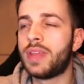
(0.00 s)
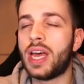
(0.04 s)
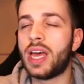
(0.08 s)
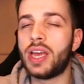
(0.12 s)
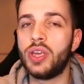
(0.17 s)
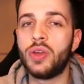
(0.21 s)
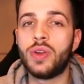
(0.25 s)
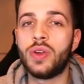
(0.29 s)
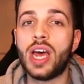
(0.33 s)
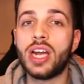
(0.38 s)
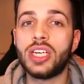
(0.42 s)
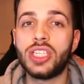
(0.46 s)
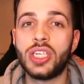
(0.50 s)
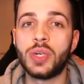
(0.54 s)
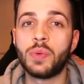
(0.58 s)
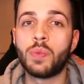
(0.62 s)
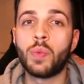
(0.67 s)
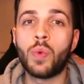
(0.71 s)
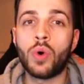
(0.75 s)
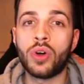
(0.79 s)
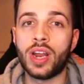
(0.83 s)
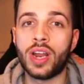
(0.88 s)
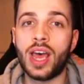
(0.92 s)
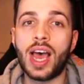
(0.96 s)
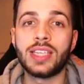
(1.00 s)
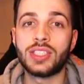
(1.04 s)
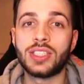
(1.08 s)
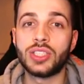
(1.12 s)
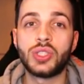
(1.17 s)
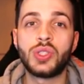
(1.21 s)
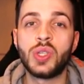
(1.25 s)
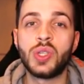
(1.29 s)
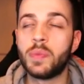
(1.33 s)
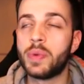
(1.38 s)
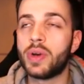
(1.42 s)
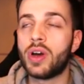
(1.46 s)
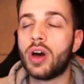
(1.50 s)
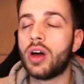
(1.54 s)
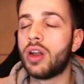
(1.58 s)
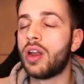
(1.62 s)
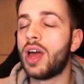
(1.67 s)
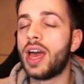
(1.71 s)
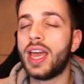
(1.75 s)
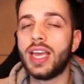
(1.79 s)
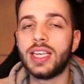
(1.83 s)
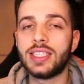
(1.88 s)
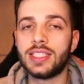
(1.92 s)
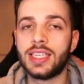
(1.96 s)
that you'd actually want as a supercar.
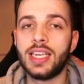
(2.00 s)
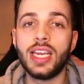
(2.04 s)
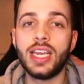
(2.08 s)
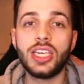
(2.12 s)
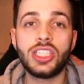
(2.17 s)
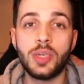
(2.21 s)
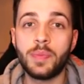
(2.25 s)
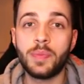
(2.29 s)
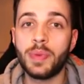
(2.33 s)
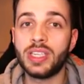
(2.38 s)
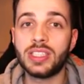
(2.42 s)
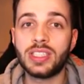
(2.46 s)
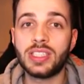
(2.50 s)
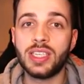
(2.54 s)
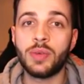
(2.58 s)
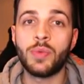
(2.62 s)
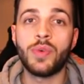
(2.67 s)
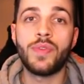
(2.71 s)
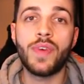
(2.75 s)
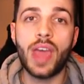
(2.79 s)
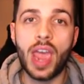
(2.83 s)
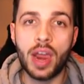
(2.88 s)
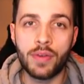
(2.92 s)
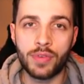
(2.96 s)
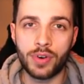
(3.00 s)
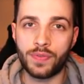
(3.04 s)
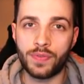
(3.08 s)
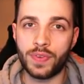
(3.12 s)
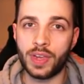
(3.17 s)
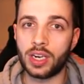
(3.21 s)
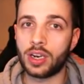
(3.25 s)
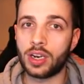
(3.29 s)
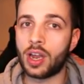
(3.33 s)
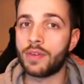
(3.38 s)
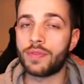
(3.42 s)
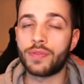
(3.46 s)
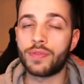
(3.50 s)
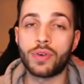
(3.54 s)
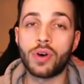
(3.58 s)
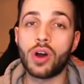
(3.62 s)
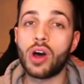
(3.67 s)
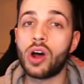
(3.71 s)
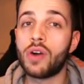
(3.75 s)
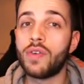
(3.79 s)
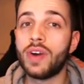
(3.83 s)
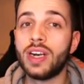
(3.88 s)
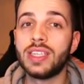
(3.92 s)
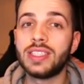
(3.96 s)
Like, it's literally been seen with everything, like
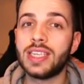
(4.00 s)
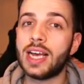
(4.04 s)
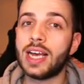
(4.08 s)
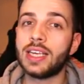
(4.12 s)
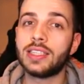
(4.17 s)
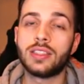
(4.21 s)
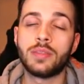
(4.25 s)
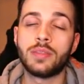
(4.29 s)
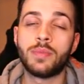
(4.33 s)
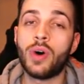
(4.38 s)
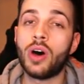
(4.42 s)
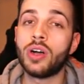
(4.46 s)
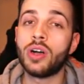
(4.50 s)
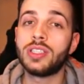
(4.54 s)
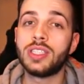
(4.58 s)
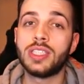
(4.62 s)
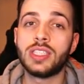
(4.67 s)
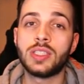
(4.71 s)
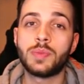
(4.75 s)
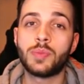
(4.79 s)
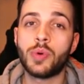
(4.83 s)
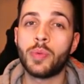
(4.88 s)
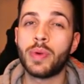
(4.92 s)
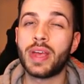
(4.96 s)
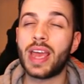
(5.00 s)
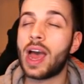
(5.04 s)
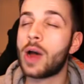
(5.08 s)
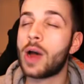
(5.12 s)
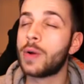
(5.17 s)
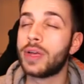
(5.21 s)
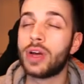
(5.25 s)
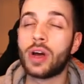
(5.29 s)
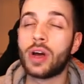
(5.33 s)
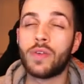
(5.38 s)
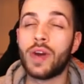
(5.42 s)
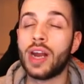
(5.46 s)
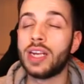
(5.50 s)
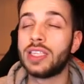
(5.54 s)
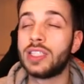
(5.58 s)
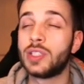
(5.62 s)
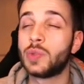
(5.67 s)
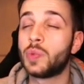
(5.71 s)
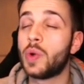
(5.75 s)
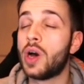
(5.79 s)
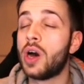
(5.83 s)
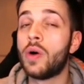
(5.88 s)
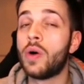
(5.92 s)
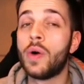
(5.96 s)
Ferraris, Aston Martins, probably Audi R eights as
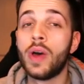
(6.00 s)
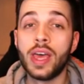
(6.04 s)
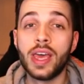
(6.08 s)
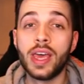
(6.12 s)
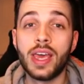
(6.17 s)
well.